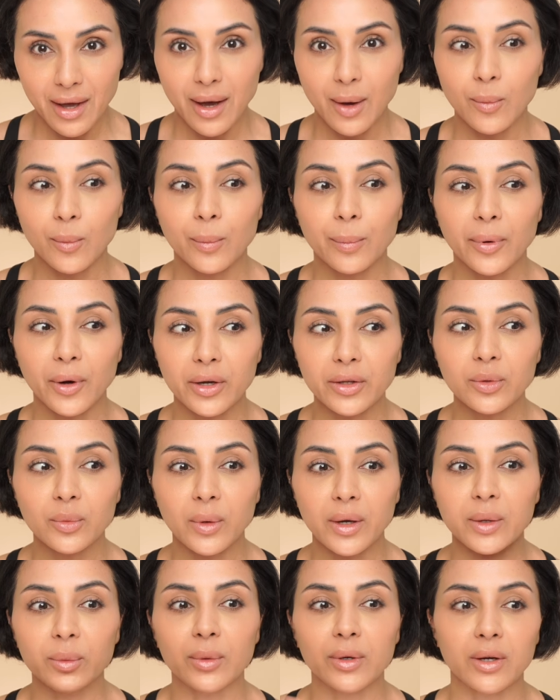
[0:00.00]
And by the
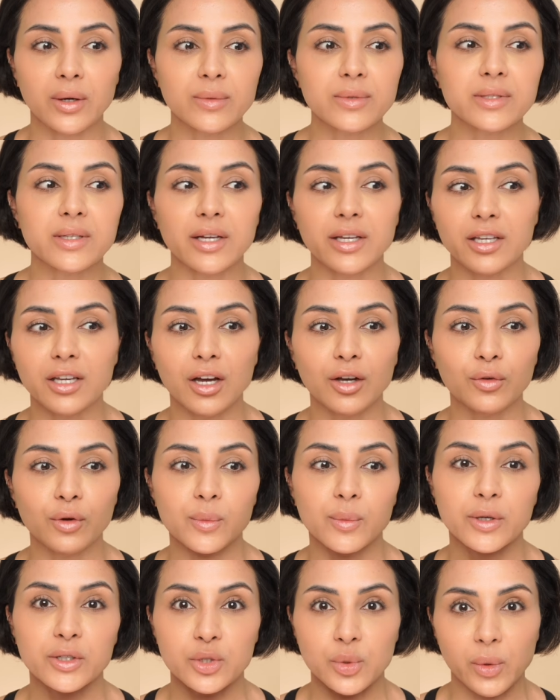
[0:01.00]
way, when I was like younger
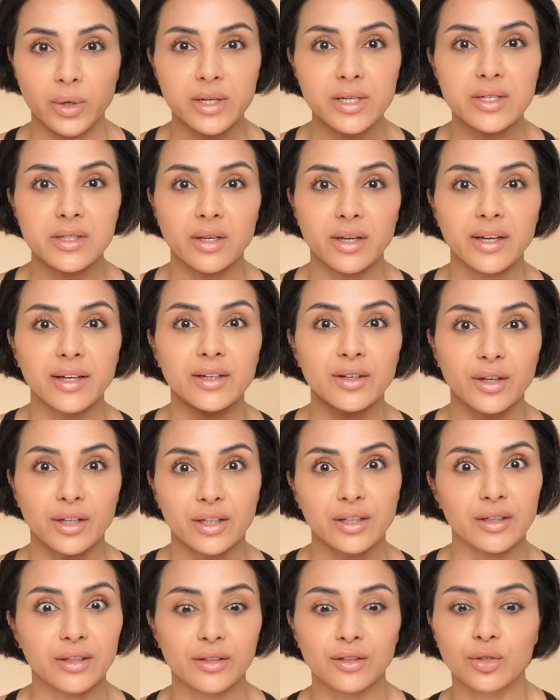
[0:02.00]
in my 20s, I had
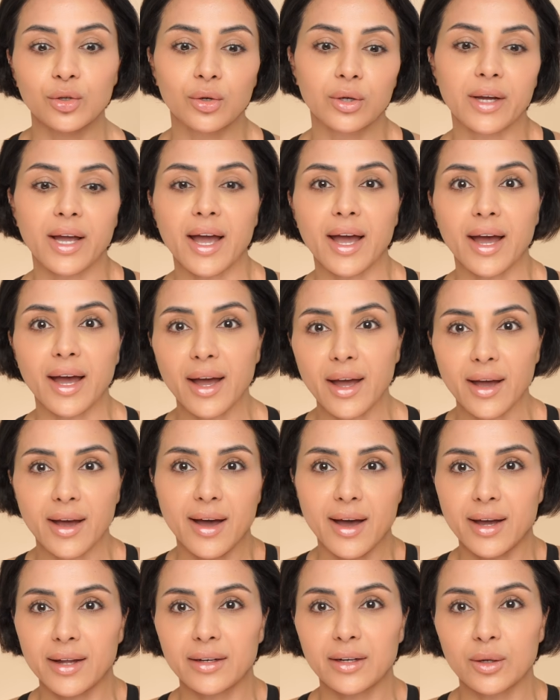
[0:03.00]
like long hair
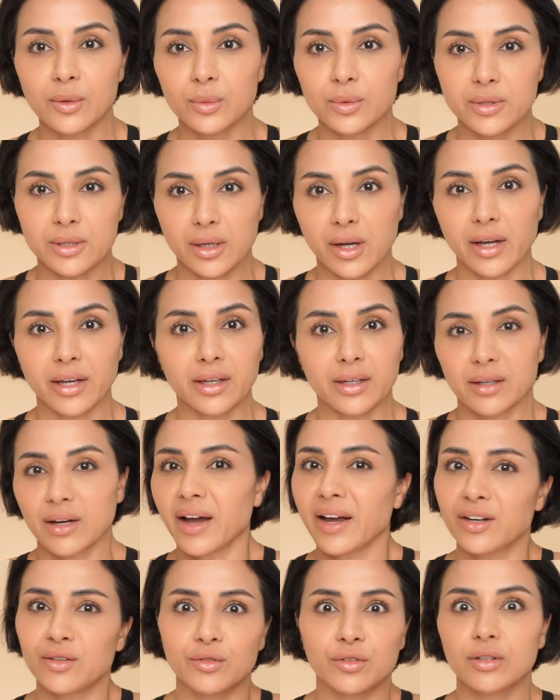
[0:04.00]
and it was like, I
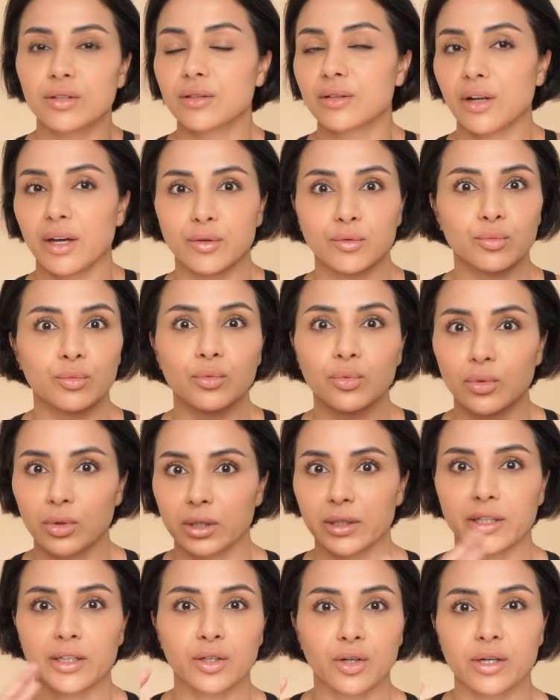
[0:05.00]
had like
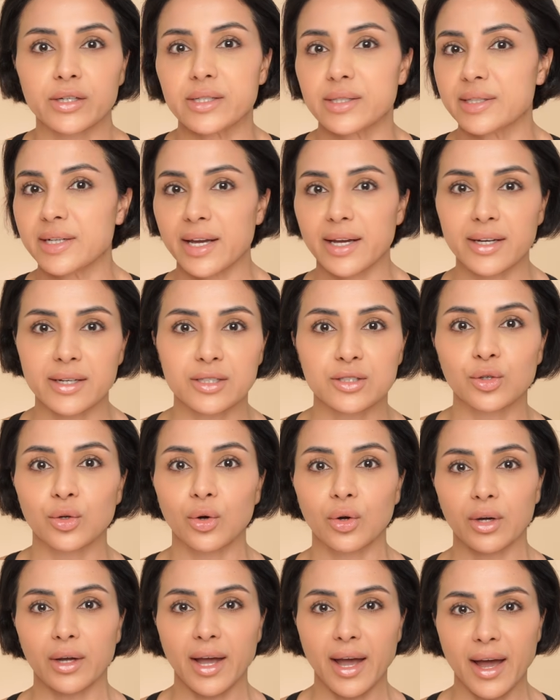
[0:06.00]
really nice layered
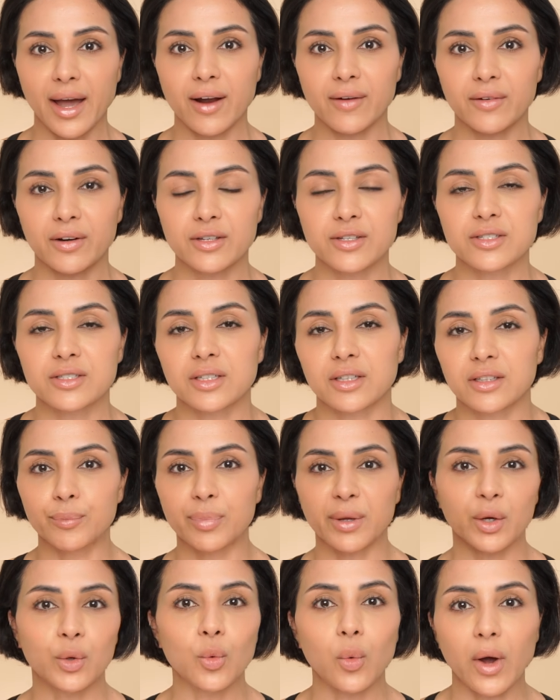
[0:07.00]
long hair and I used to
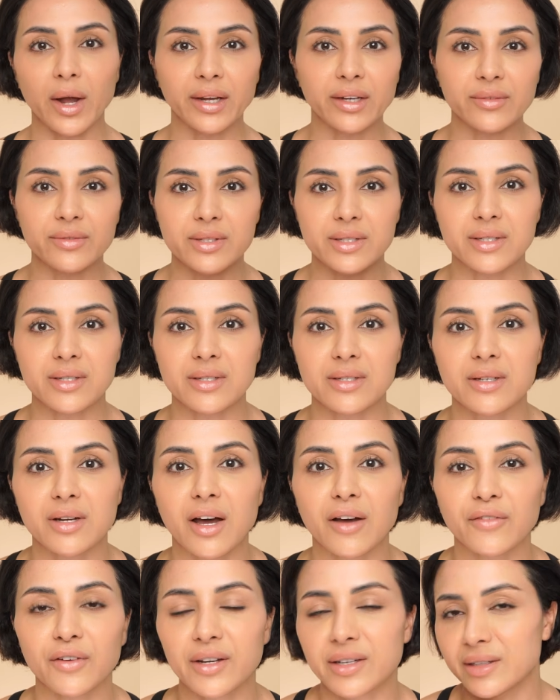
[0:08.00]
big waves and
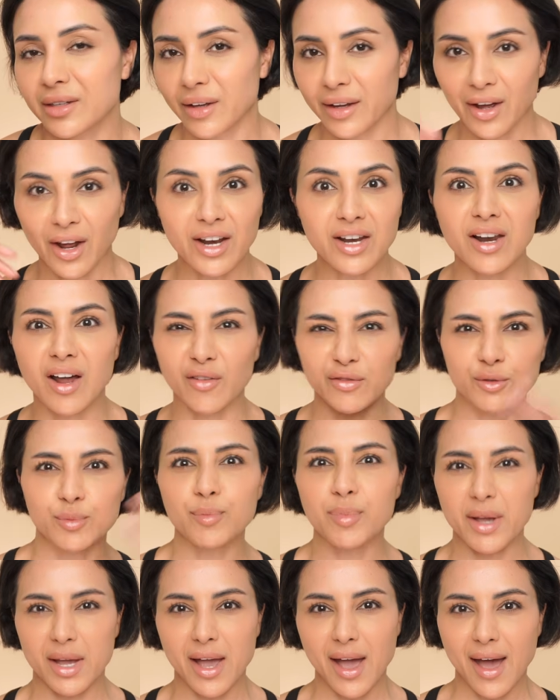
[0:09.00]
stuff. I loved
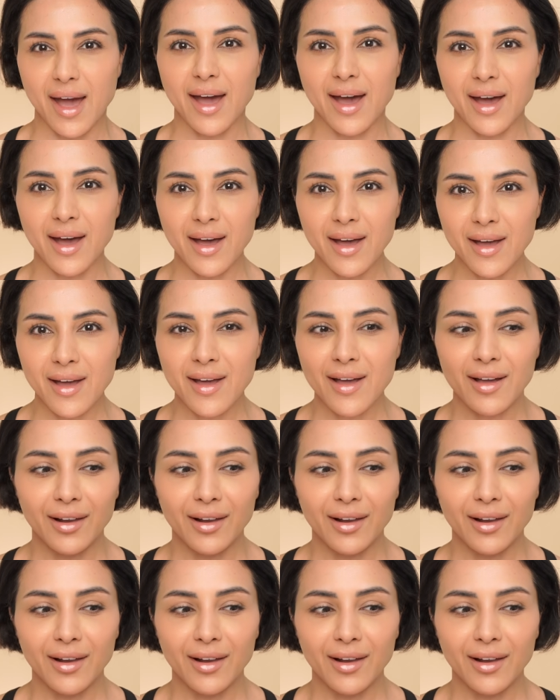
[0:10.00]
big hair.